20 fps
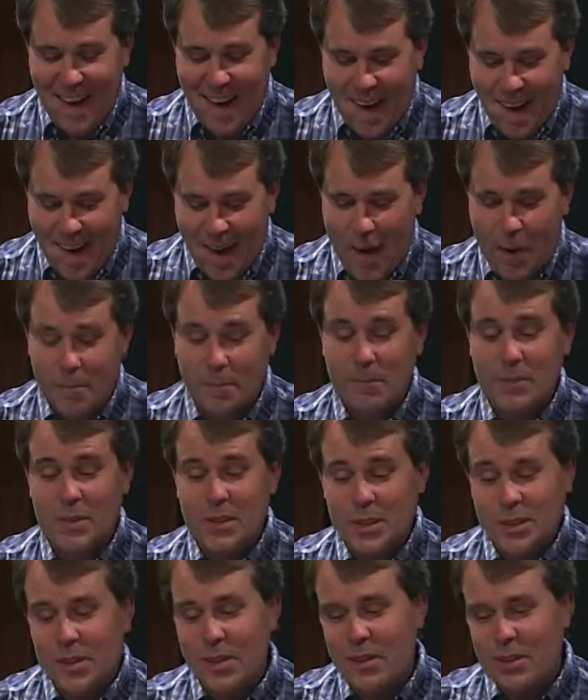um,
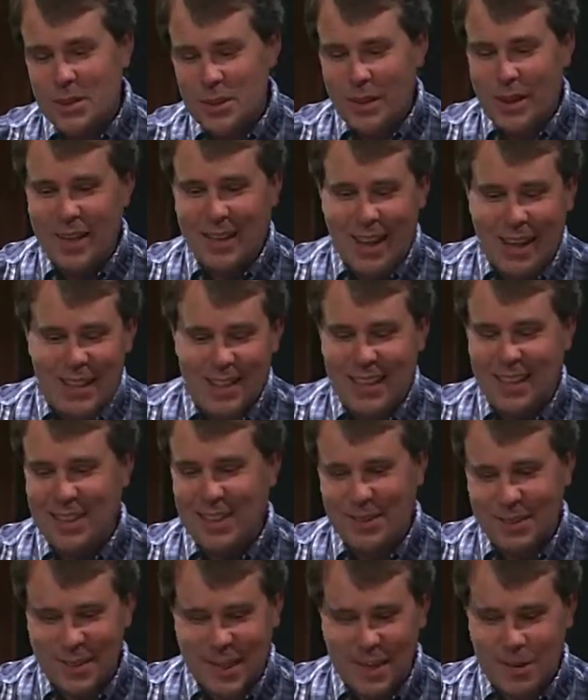so so I, I, thought that
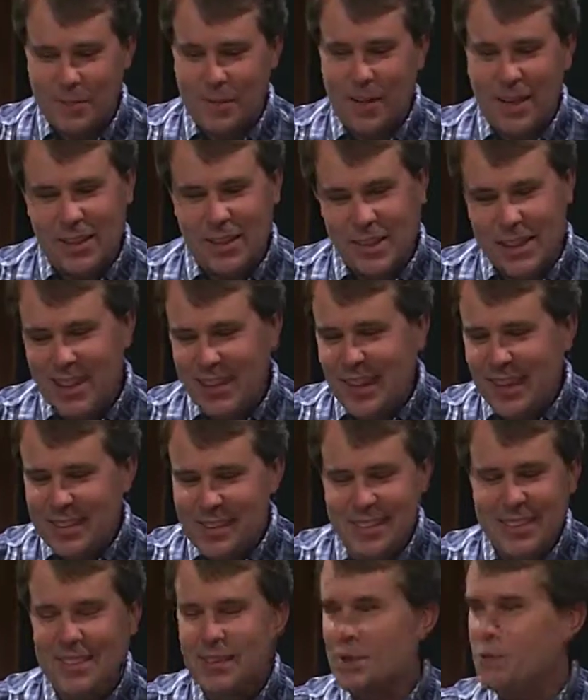was kind of I was like, ah,
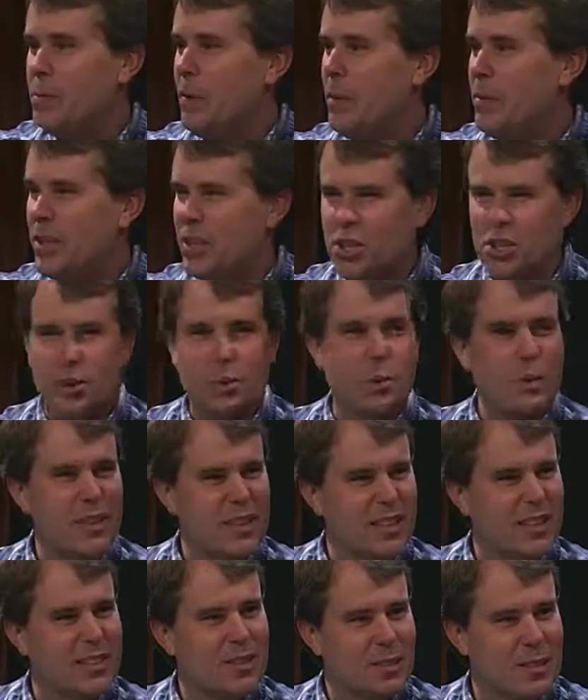there's probably a short
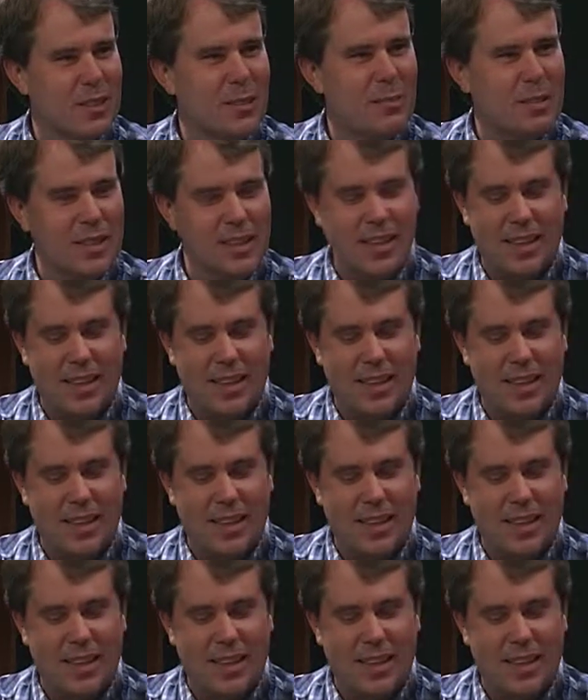in this or something.